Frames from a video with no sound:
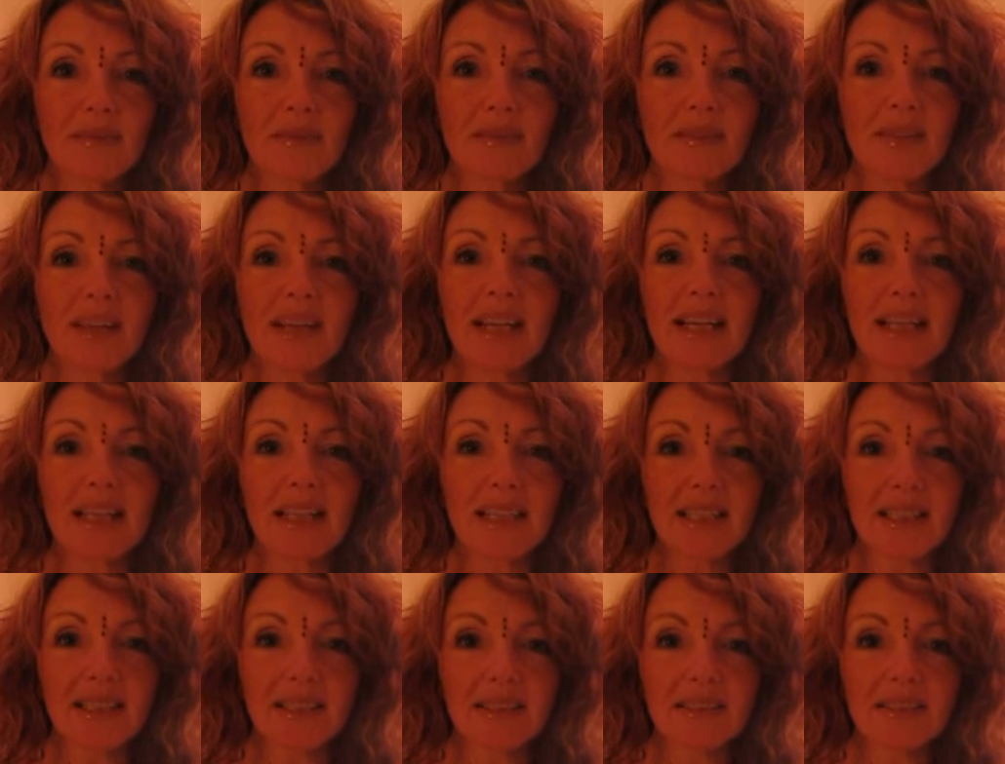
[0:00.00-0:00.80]

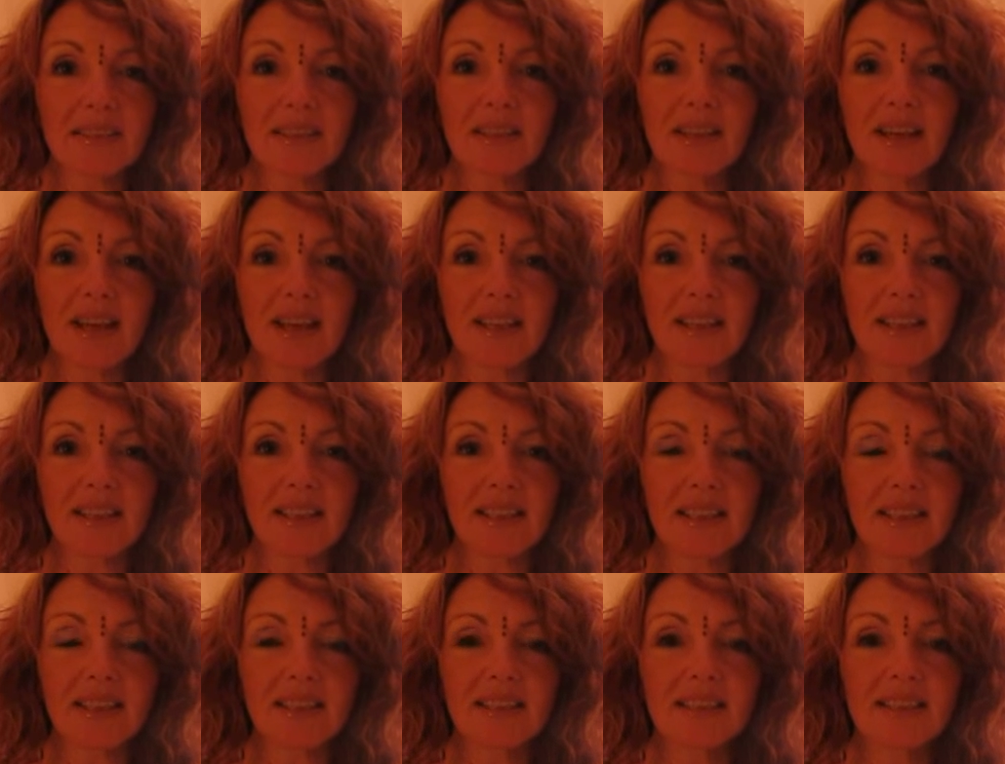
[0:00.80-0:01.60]
Daily,
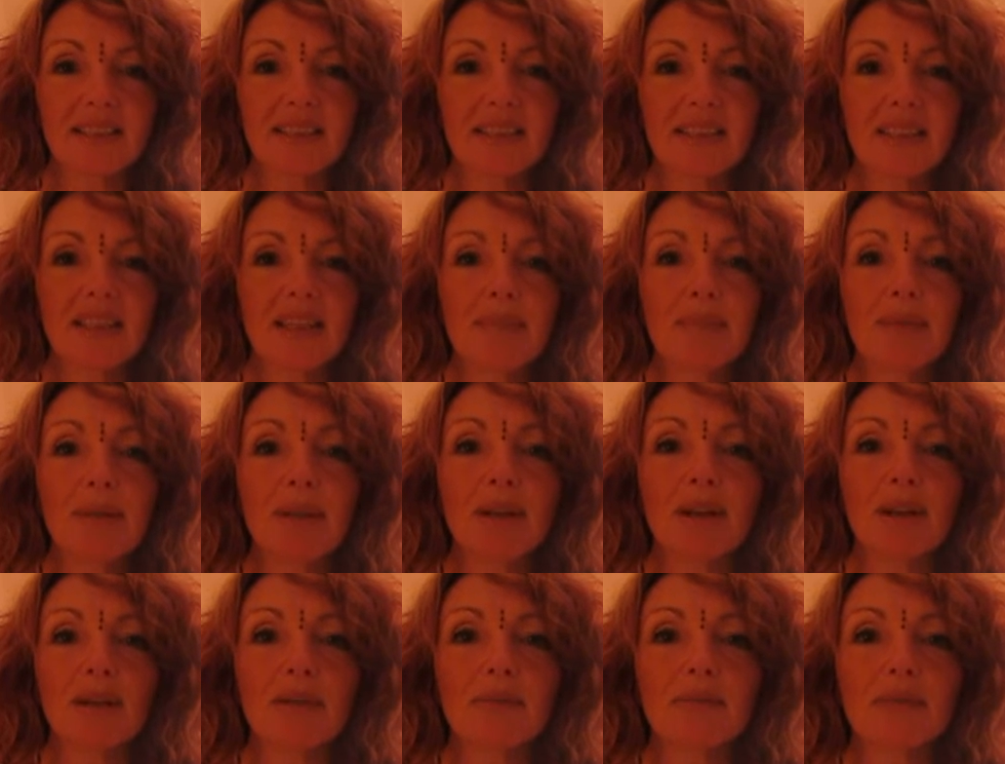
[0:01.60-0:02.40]
nightly, it
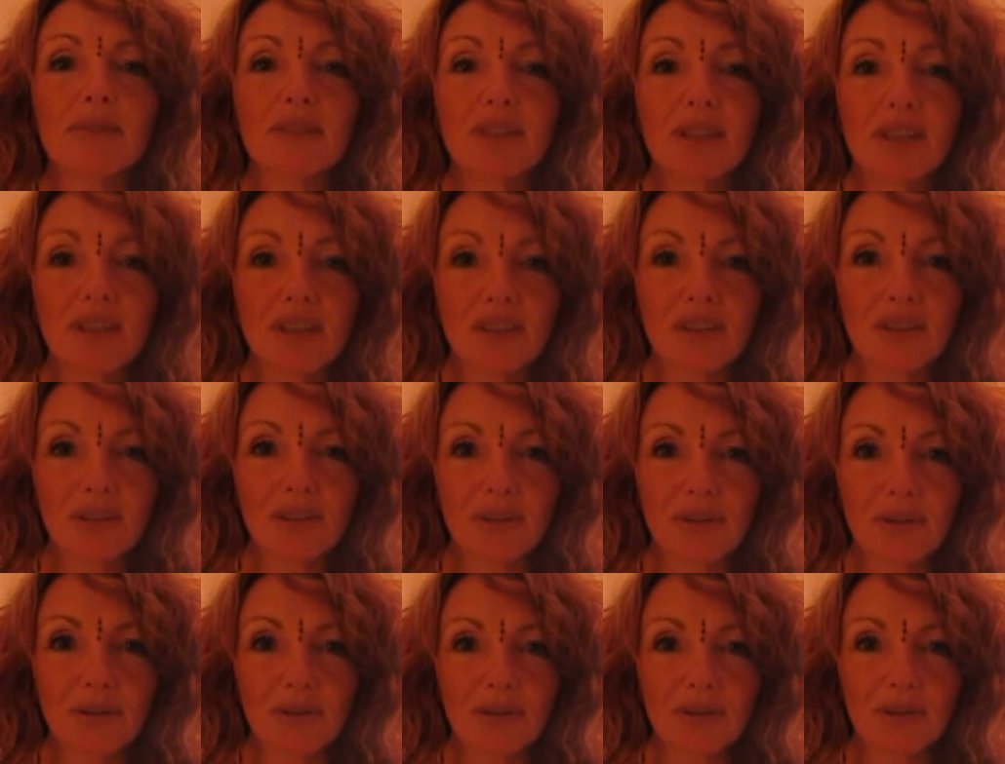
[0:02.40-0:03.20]
becomes
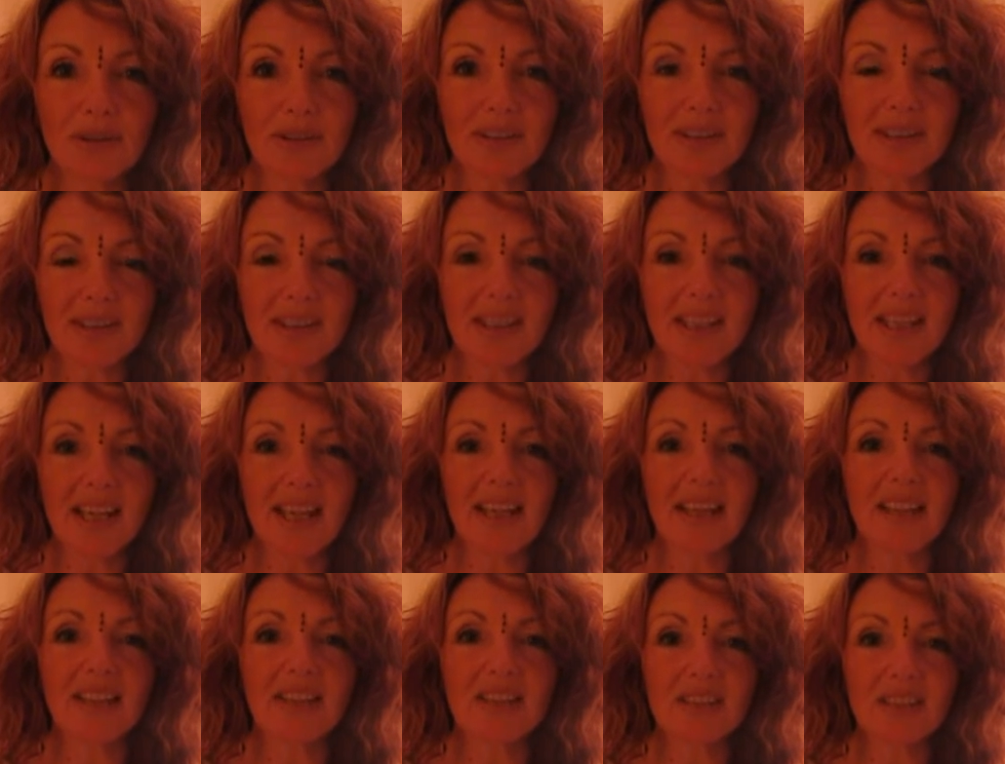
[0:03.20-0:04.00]
yours. This
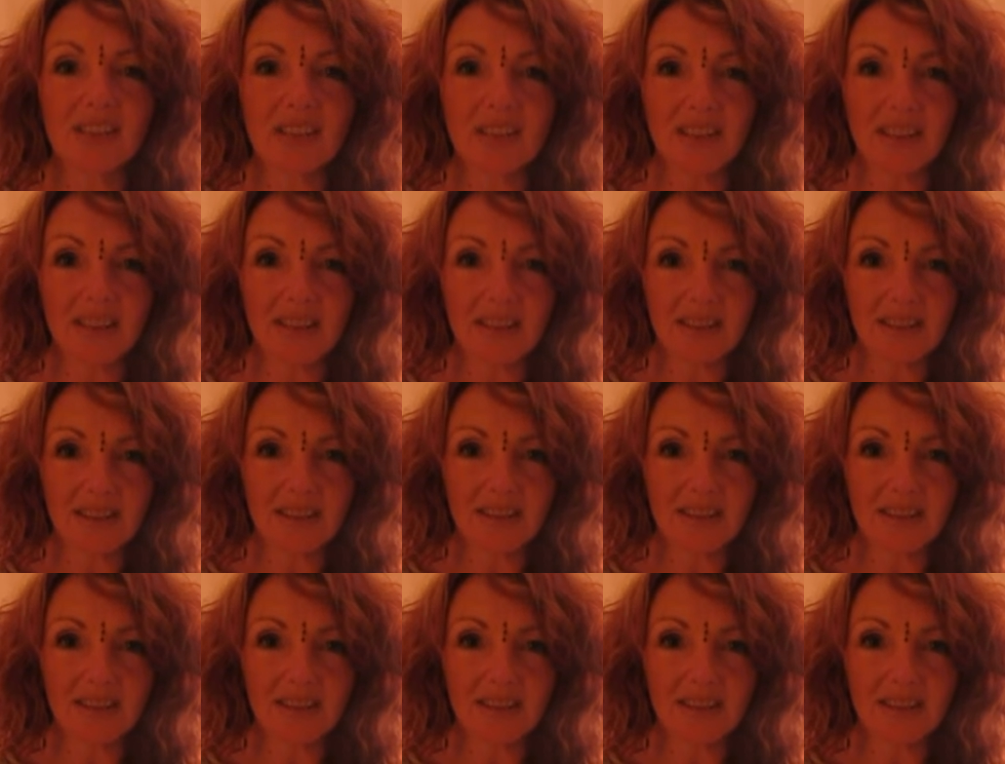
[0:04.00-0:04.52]
energy